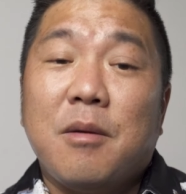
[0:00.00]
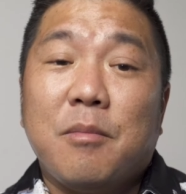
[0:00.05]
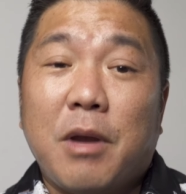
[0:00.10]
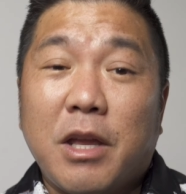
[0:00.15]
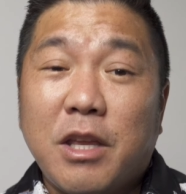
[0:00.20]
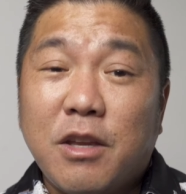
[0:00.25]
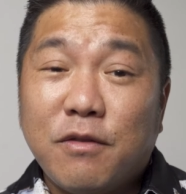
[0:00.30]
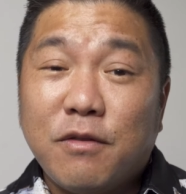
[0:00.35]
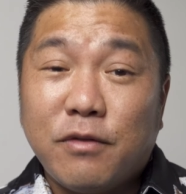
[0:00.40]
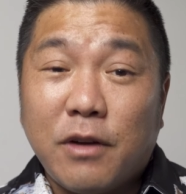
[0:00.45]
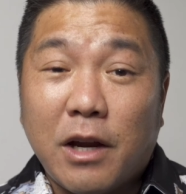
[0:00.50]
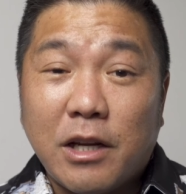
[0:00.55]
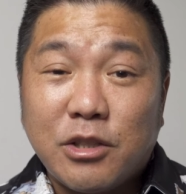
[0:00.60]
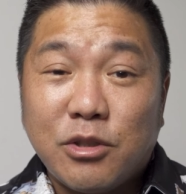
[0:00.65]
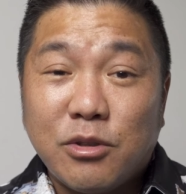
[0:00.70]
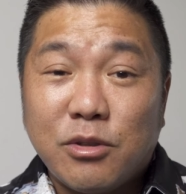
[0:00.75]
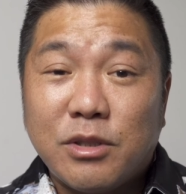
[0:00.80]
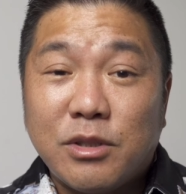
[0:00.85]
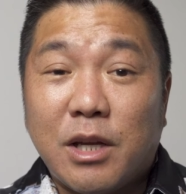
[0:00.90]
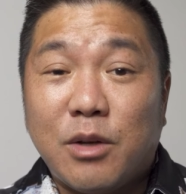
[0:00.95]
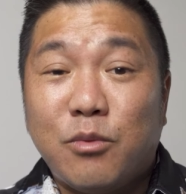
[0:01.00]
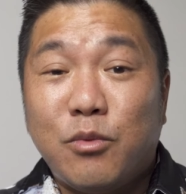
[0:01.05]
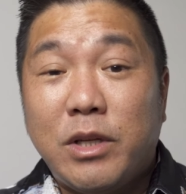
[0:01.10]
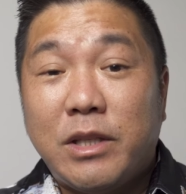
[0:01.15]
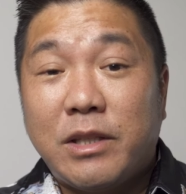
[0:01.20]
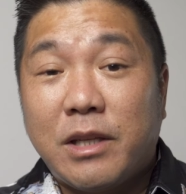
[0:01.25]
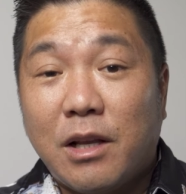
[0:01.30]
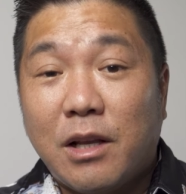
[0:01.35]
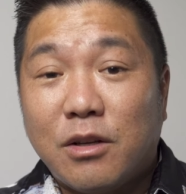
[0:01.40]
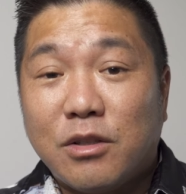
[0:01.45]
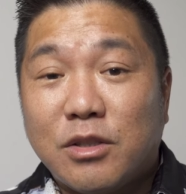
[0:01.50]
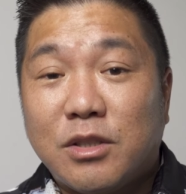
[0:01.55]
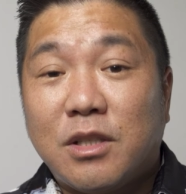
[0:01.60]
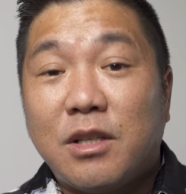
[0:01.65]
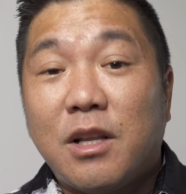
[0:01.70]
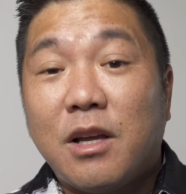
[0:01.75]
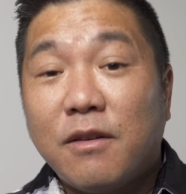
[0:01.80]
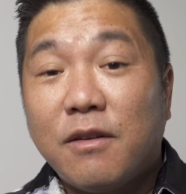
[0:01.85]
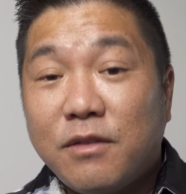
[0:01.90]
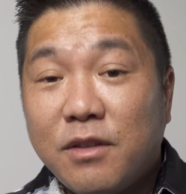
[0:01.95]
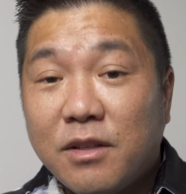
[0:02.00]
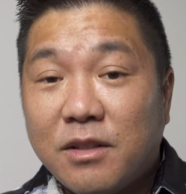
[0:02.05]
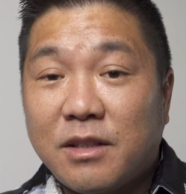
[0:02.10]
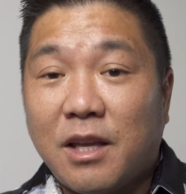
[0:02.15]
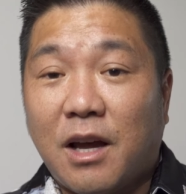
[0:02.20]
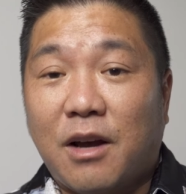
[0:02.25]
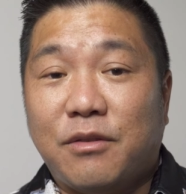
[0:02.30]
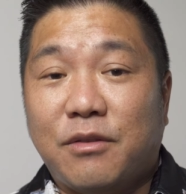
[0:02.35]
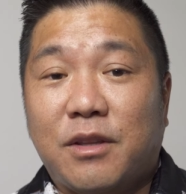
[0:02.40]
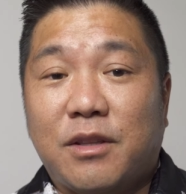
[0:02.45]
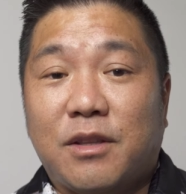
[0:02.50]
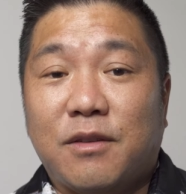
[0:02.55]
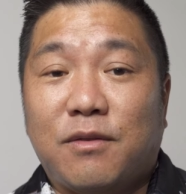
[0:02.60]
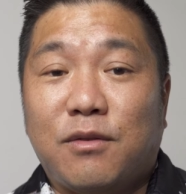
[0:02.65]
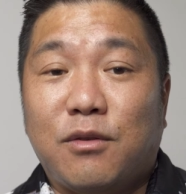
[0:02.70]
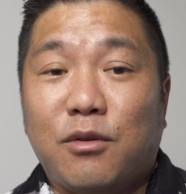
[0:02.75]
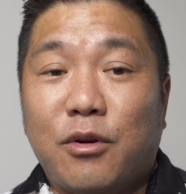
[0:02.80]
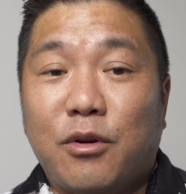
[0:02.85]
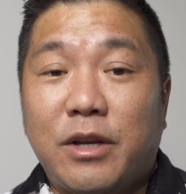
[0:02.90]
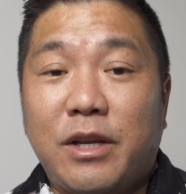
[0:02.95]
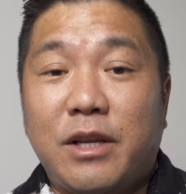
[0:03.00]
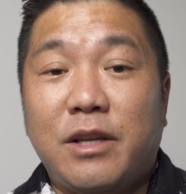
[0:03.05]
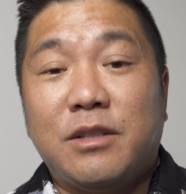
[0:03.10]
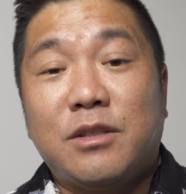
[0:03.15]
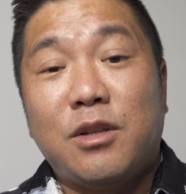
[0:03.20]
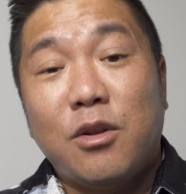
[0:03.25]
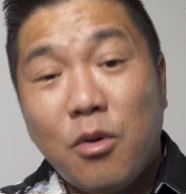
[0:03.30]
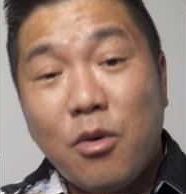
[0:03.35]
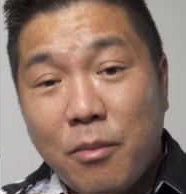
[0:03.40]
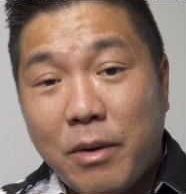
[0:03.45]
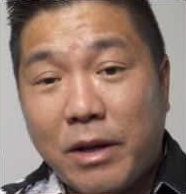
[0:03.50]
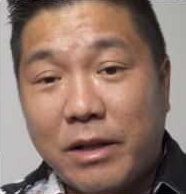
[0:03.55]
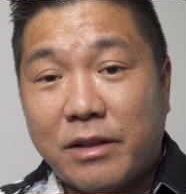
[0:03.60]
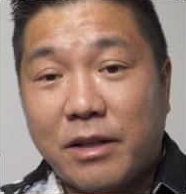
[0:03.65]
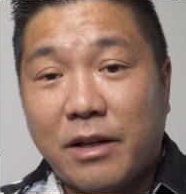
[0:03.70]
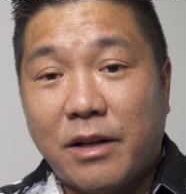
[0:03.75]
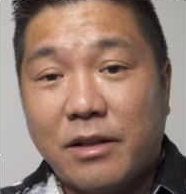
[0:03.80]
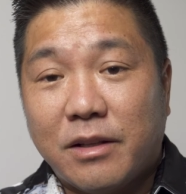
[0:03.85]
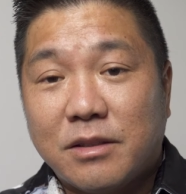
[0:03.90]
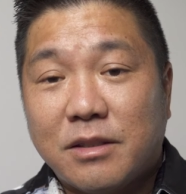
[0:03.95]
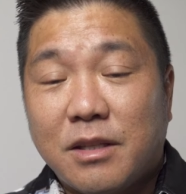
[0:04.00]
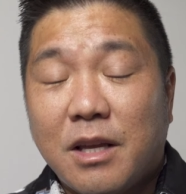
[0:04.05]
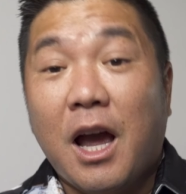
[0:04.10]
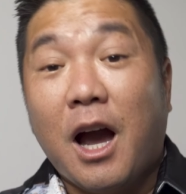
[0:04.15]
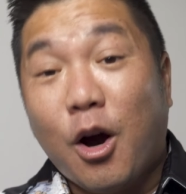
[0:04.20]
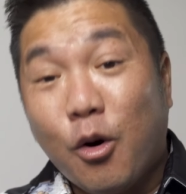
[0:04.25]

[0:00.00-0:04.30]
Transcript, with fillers: Manufacturers and retailers love to tout that the flooring is low maintenance.